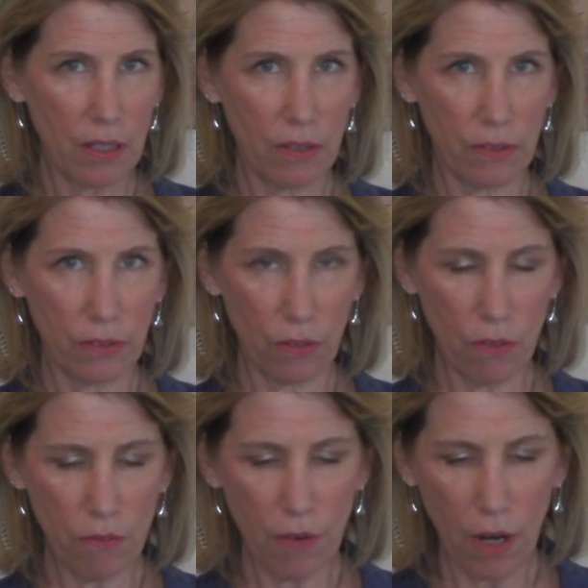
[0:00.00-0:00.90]

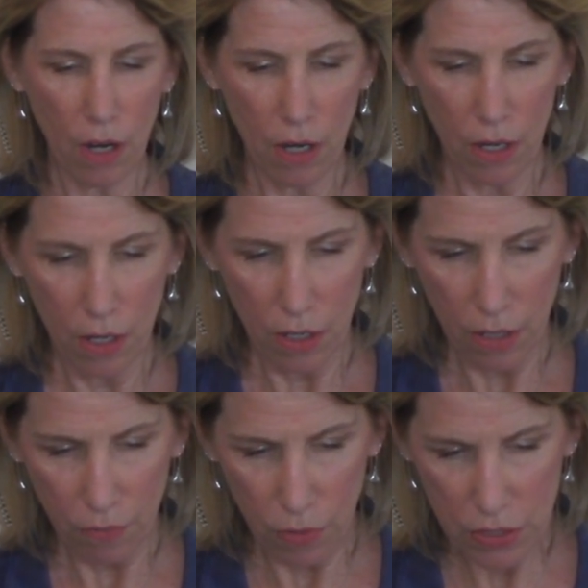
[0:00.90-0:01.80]
serve
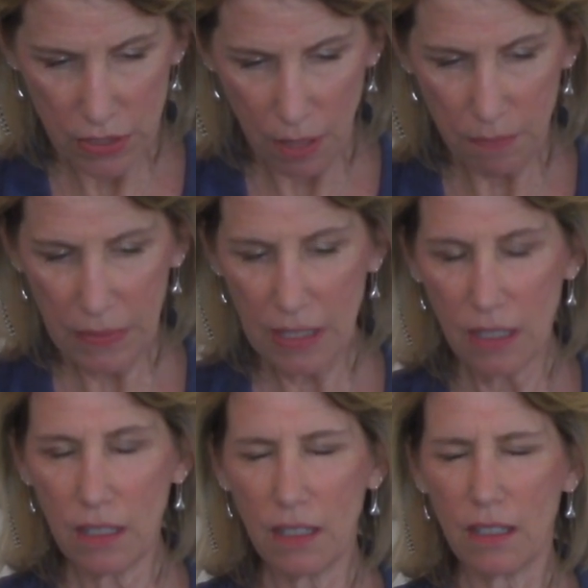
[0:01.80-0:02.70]
for
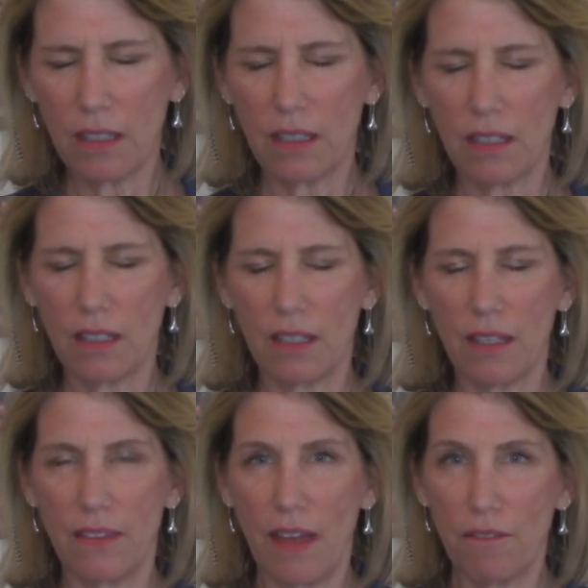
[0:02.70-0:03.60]
something
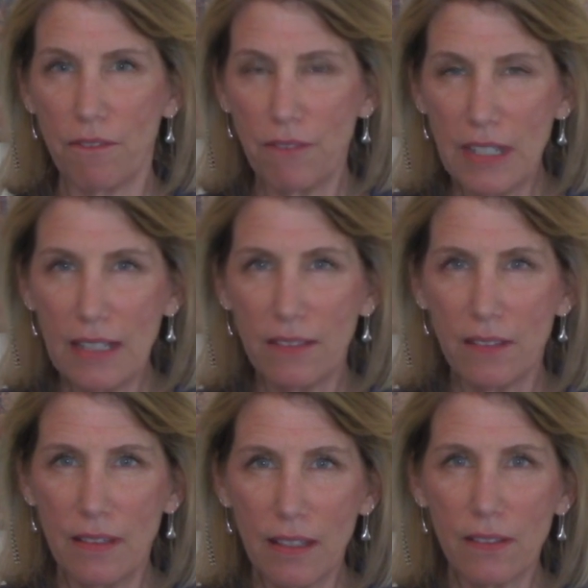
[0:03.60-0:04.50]
that feeds
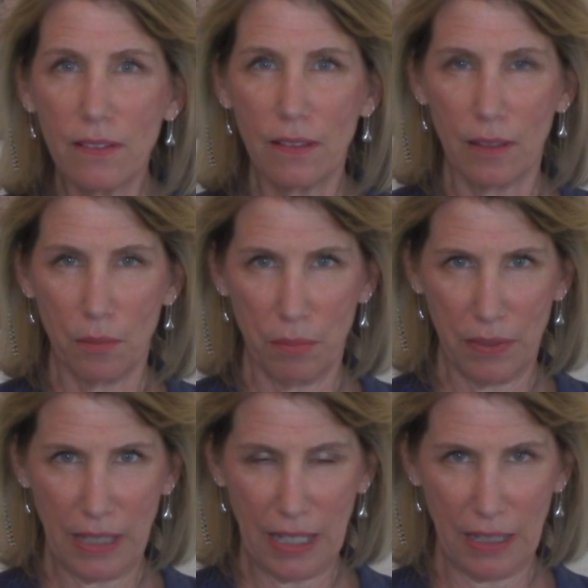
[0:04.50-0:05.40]
this
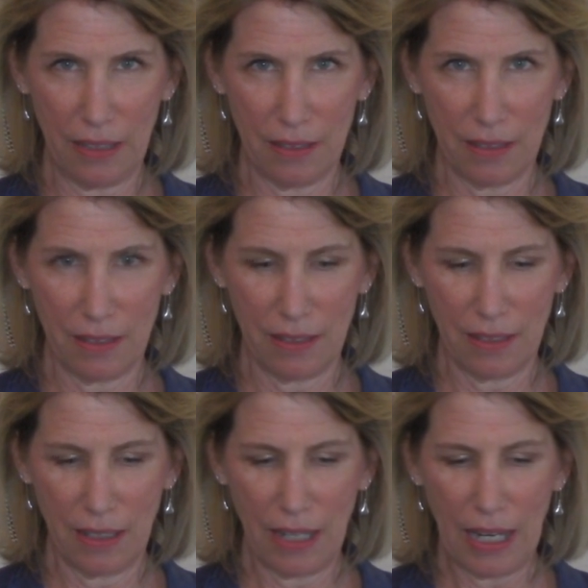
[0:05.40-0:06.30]
planet.
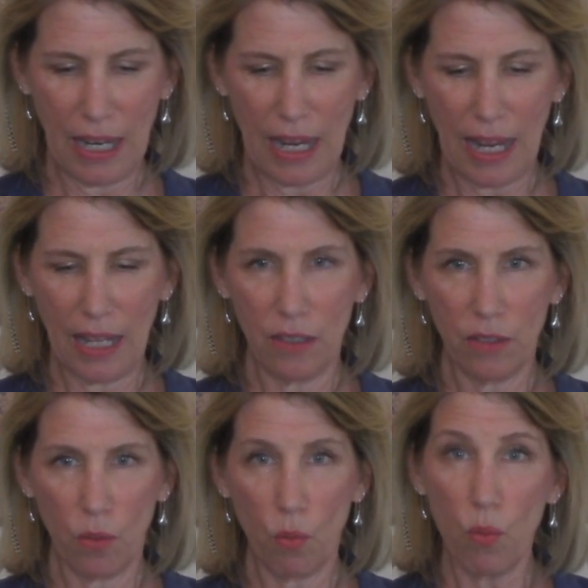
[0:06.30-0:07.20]
And
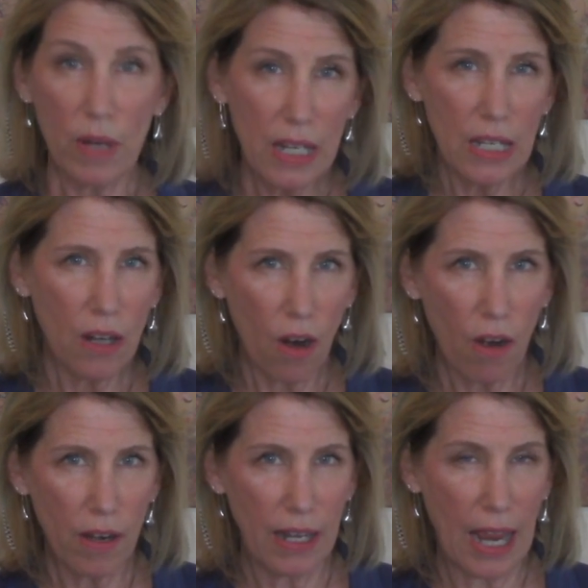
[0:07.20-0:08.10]
we
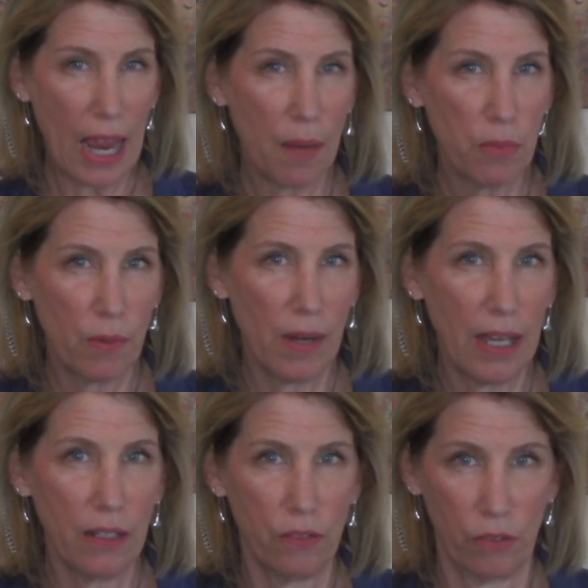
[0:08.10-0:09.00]
are an
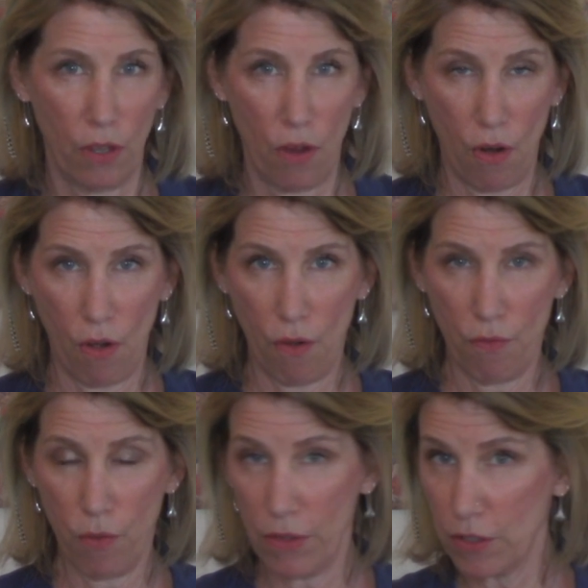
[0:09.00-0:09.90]
apparatus
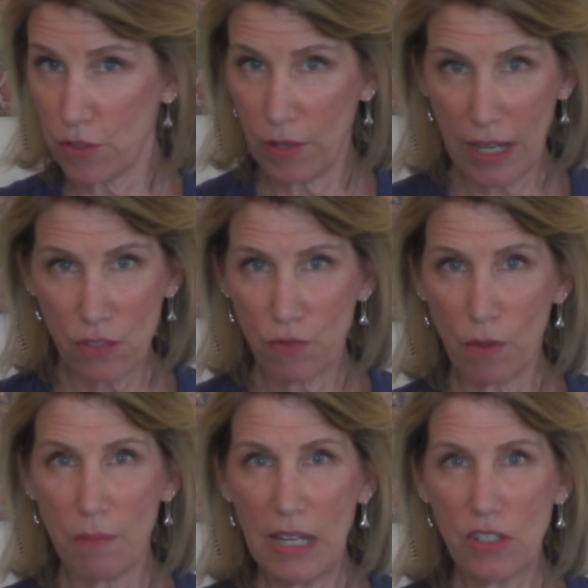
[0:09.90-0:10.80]
for the
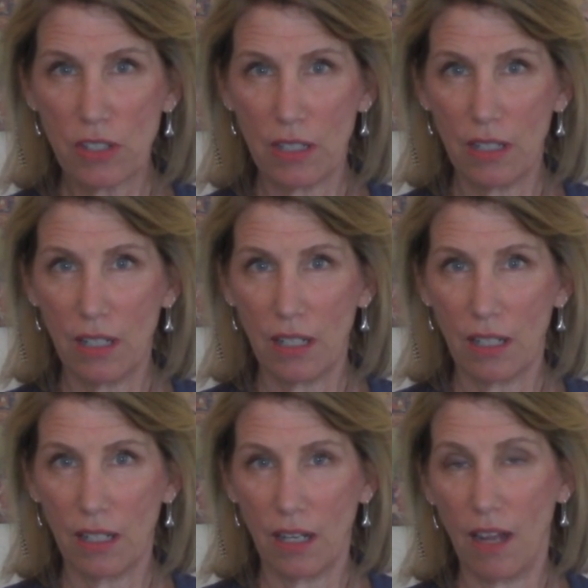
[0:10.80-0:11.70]
transformation
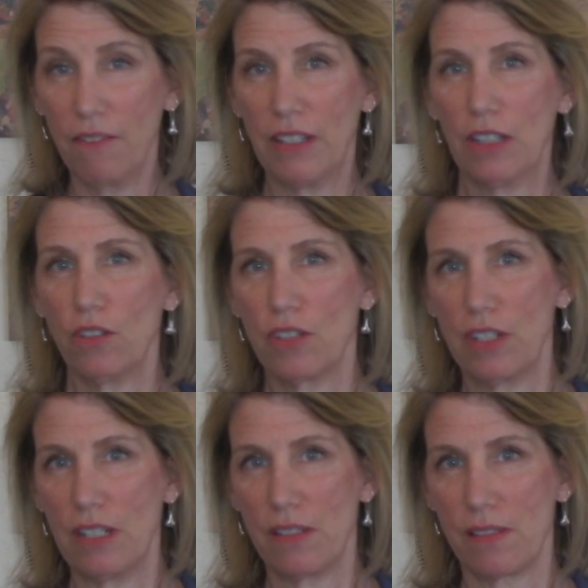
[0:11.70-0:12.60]
of
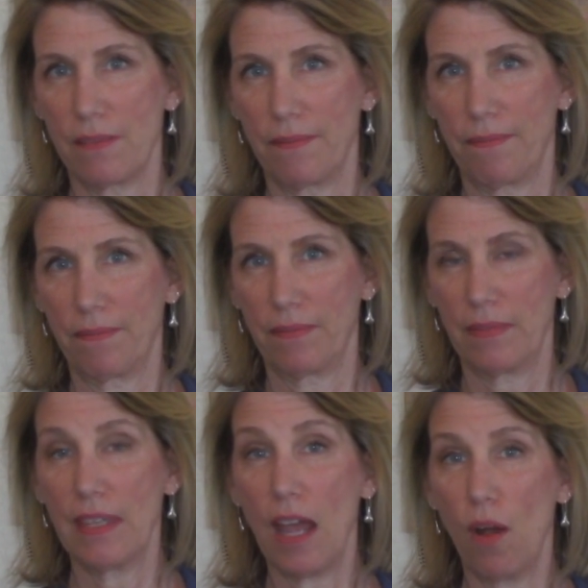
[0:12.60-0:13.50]
energies.
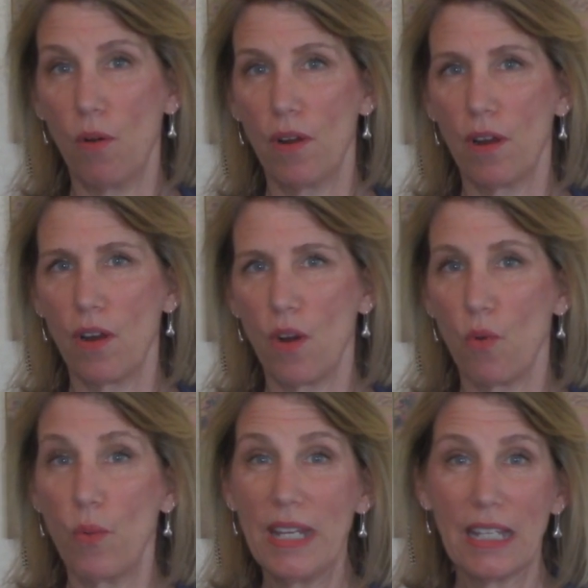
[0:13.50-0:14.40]
Now,
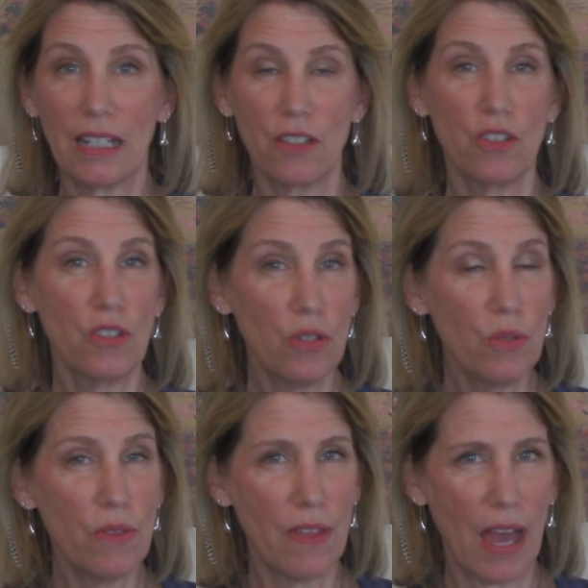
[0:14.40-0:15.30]
we can
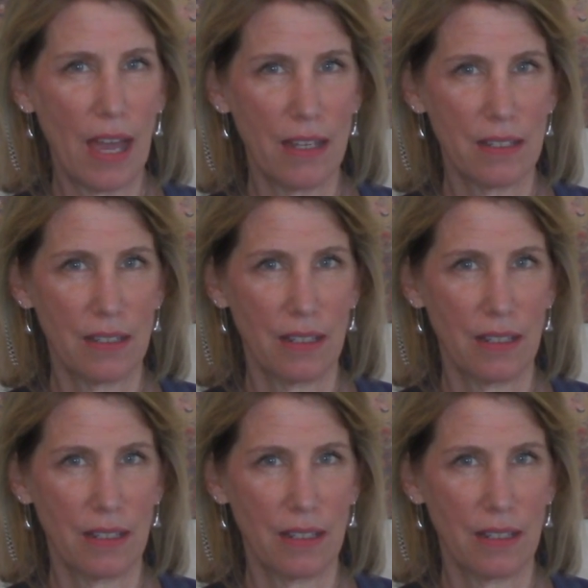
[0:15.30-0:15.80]
do that